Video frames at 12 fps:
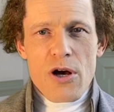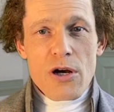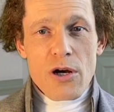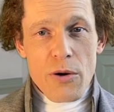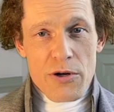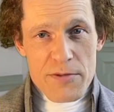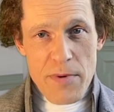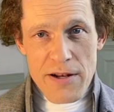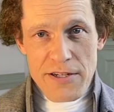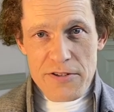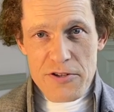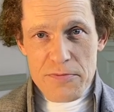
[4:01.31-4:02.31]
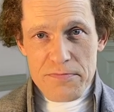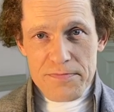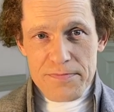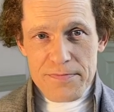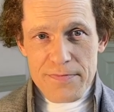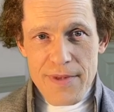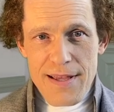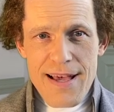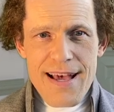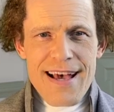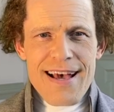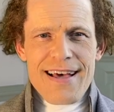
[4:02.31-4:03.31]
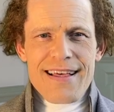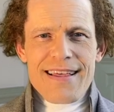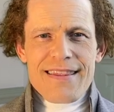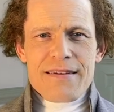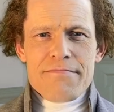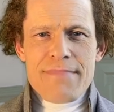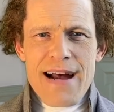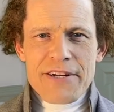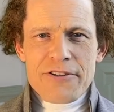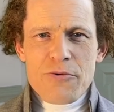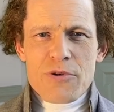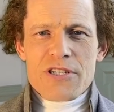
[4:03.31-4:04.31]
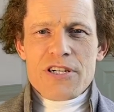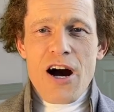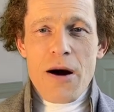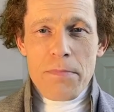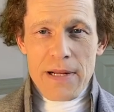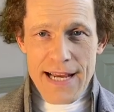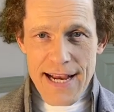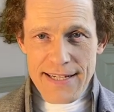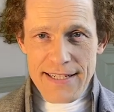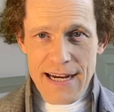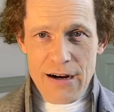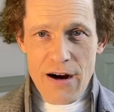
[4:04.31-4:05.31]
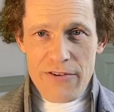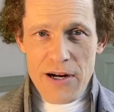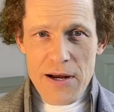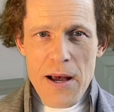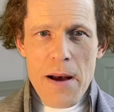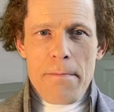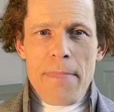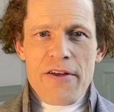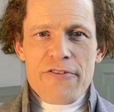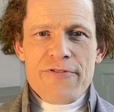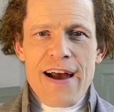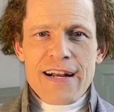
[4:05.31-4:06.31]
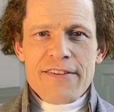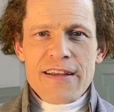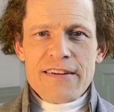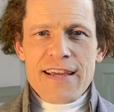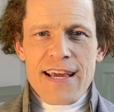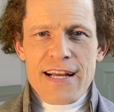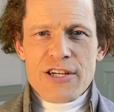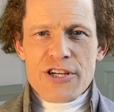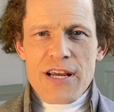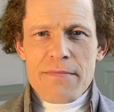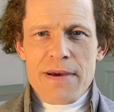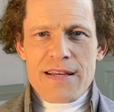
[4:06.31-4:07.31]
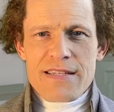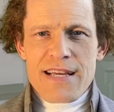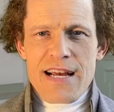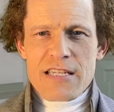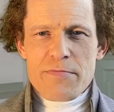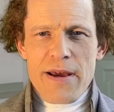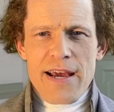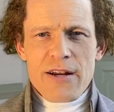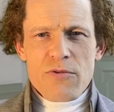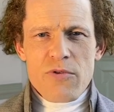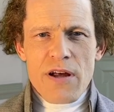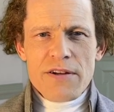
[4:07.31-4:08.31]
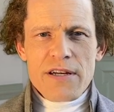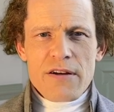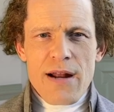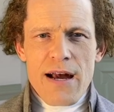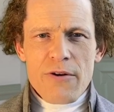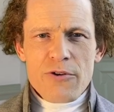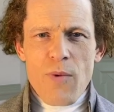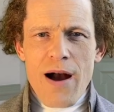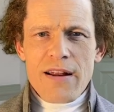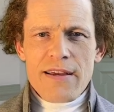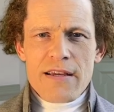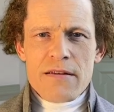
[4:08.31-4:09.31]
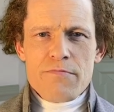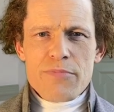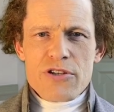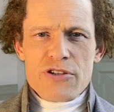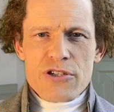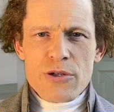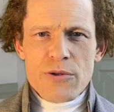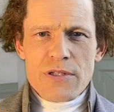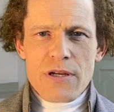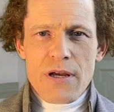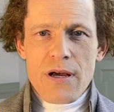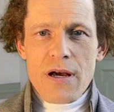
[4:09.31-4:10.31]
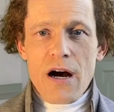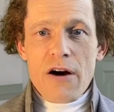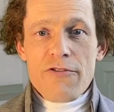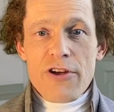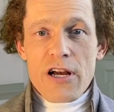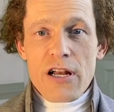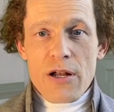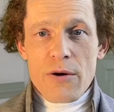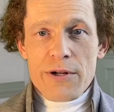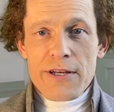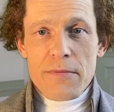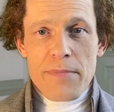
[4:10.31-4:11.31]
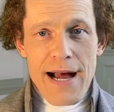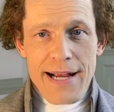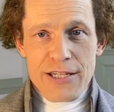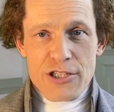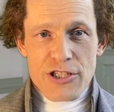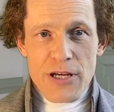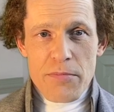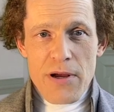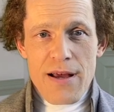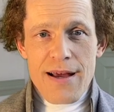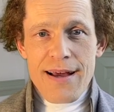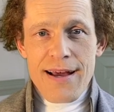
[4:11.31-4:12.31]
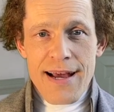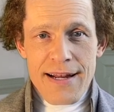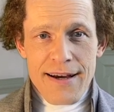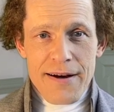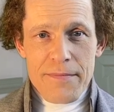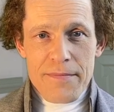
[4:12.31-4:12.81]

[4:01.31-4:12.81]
correspondence. The matter was complicated, however, by the fact that the HMS Gaspé had run aground while in pursuit of the colonial packet ship Hannah.